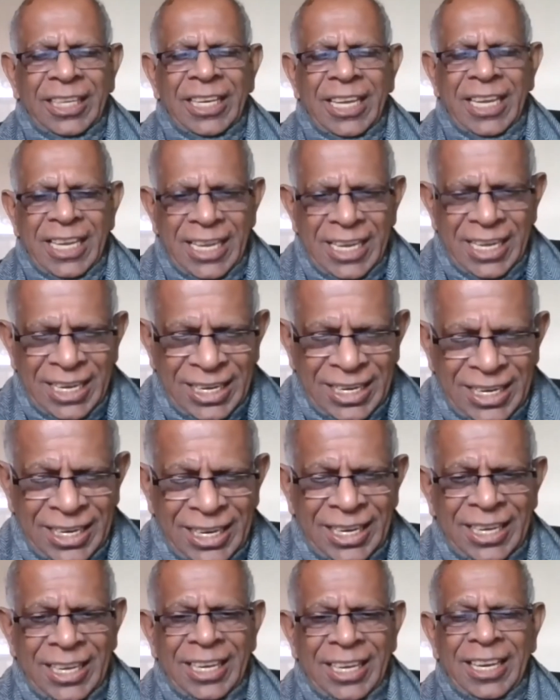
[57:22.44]
He
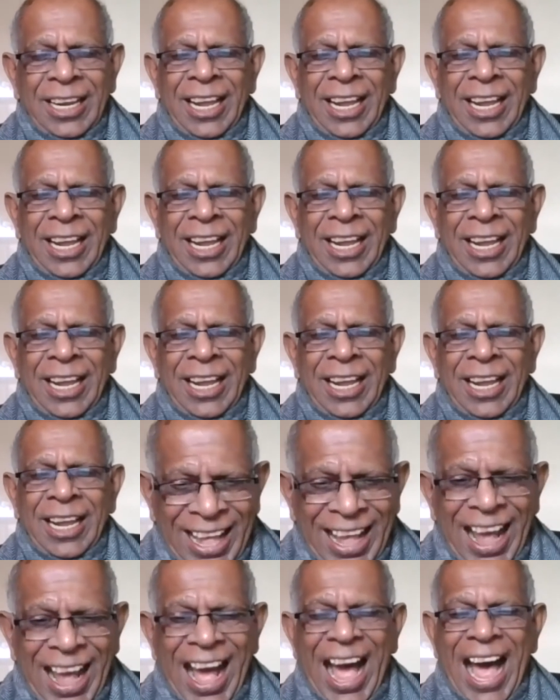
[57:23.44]

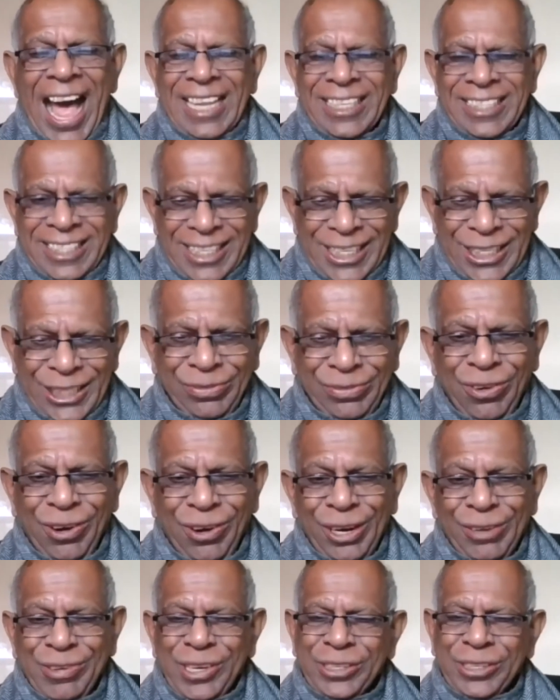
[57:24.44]
asked his
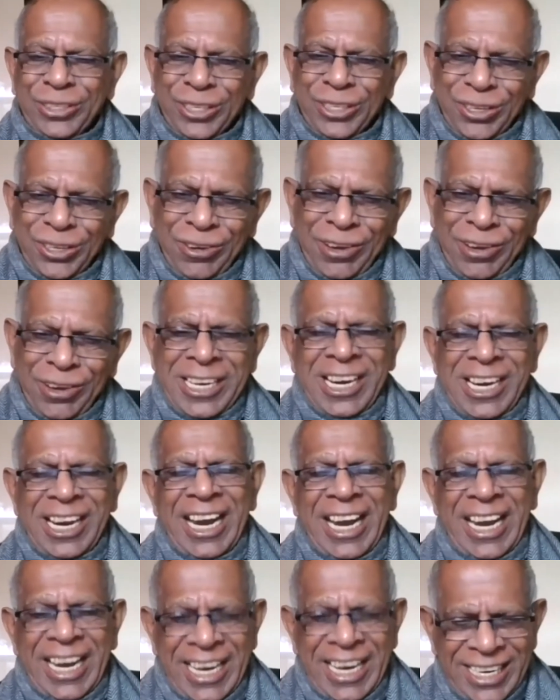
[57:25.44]
followers to go and
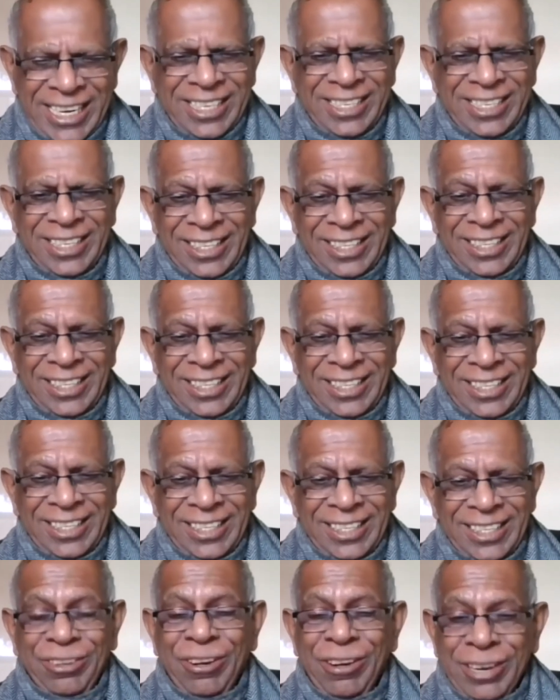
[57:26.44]
raid
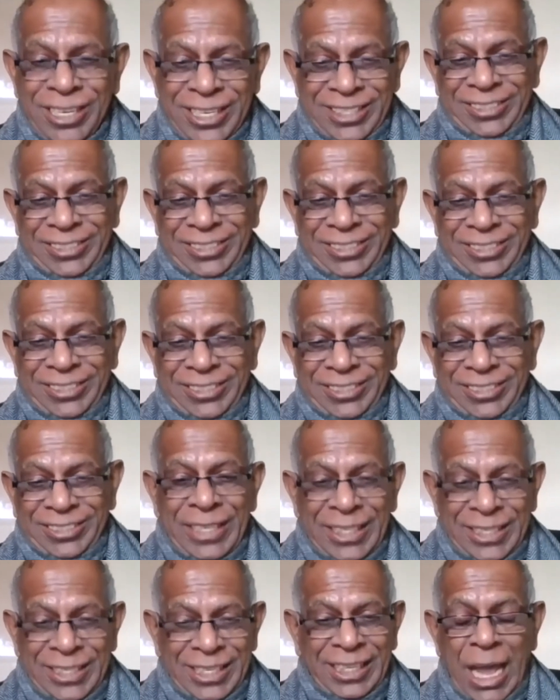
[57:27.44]
the Congress, I
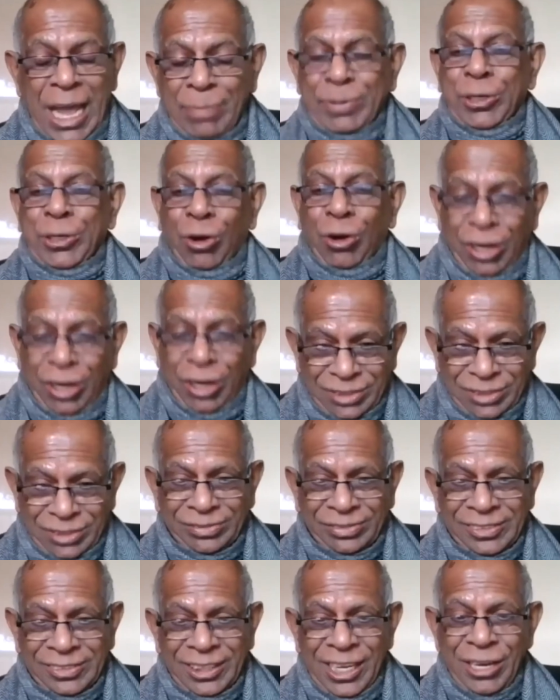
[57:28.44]
mean the Capitol.
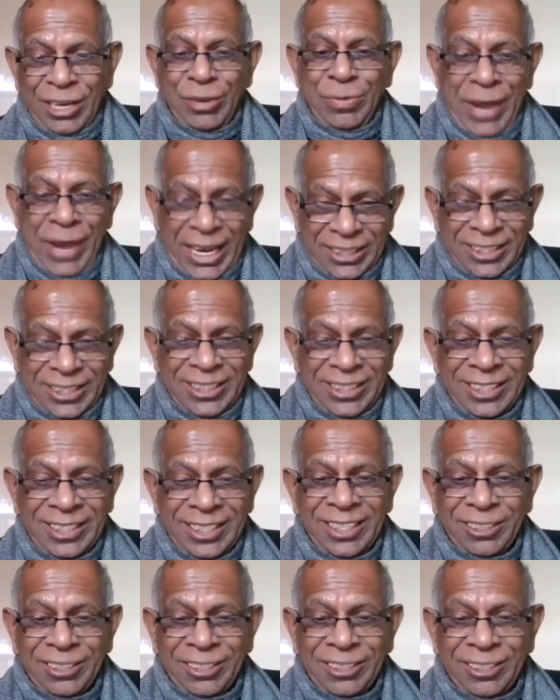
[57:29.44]
Can you imagine?
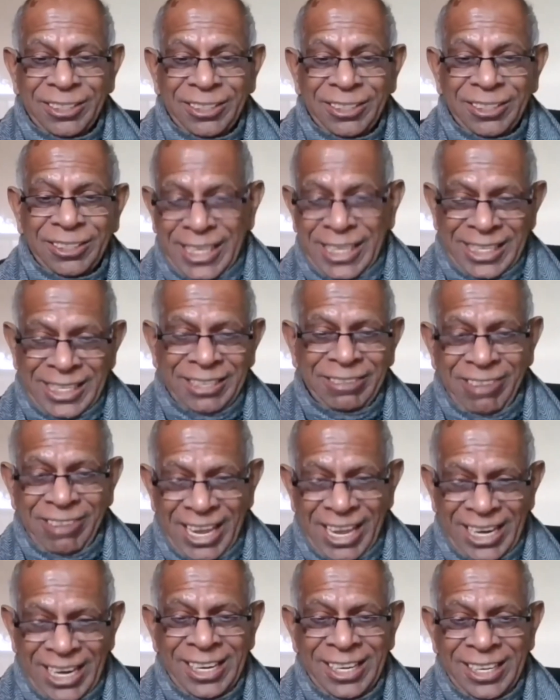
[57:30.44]
Could he think
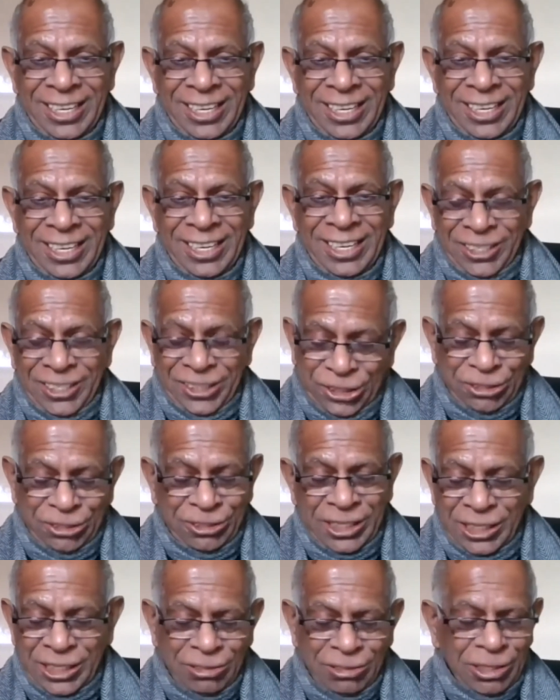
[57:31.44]
well?
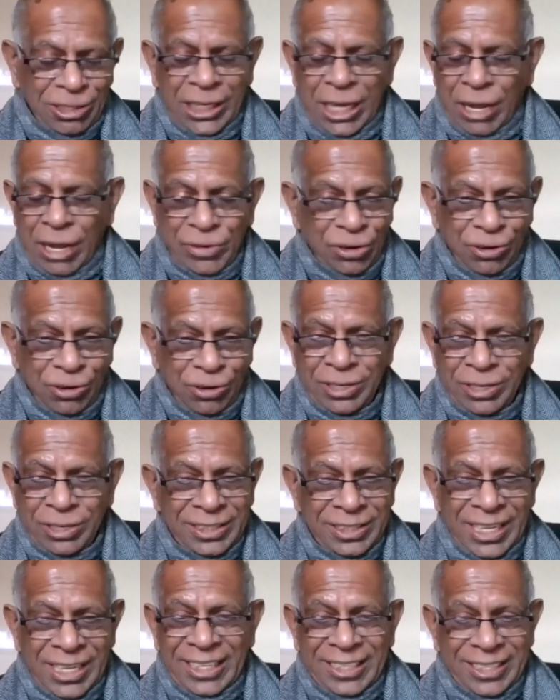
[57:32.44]
Should he not have
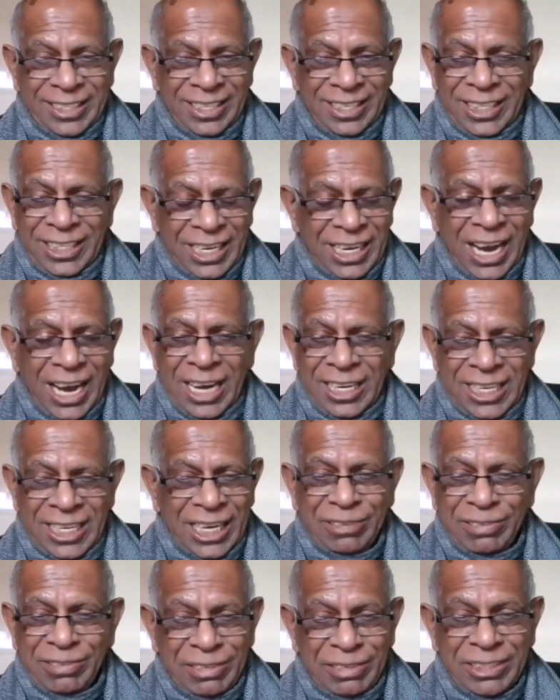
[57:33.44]
known that he can't
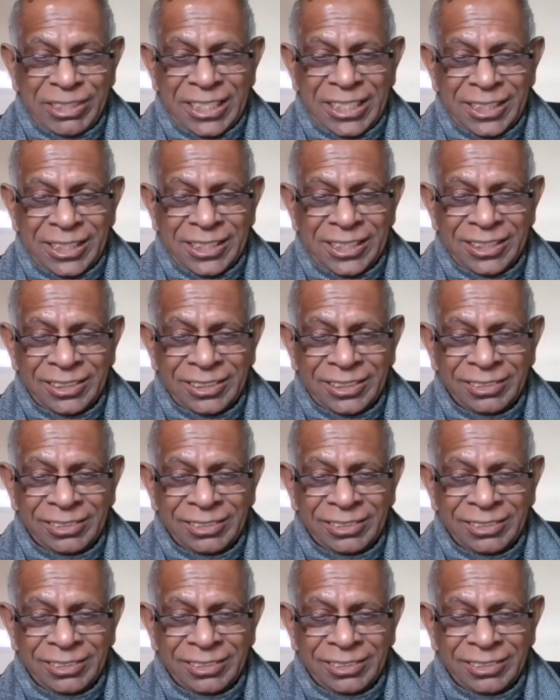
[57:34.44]
get away with it?